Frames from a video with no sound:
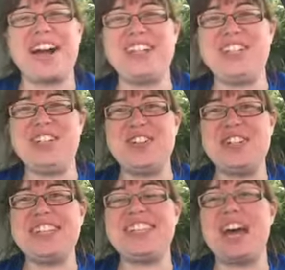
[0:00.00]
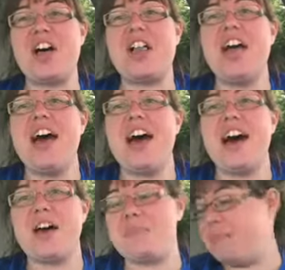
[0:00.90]
as you can tell.
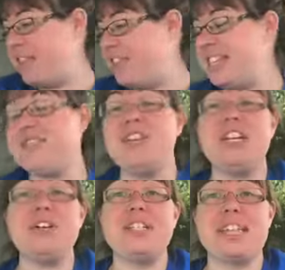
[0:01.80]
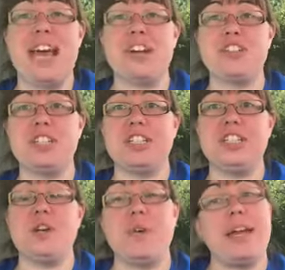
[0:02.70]
This video is actually
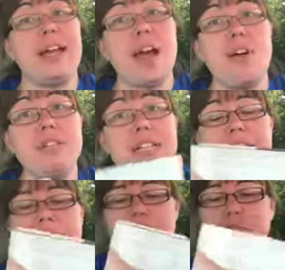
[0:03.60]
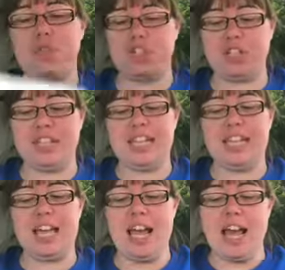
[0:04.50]
going out late,
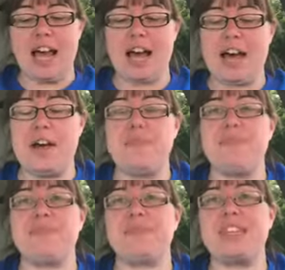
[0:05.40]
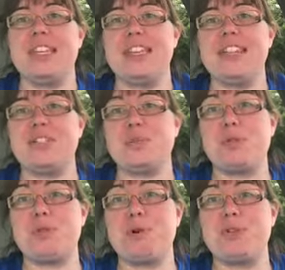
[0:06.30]
unfortunately. This was
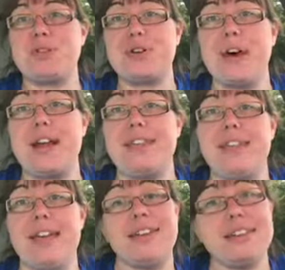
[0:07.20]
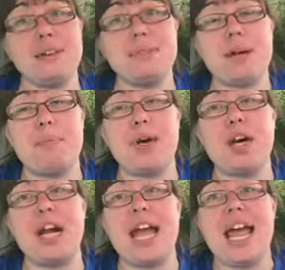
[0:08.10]
supposed to go out at the end of
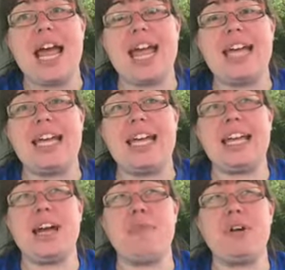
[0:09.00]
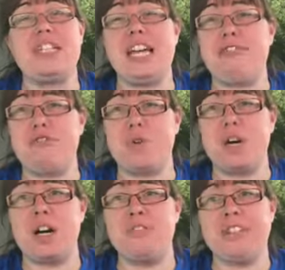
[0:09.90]
September, and I'm on day
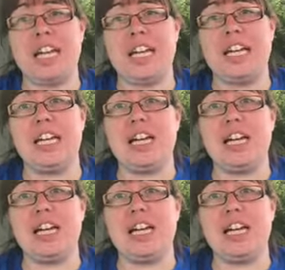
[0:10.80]
4 of like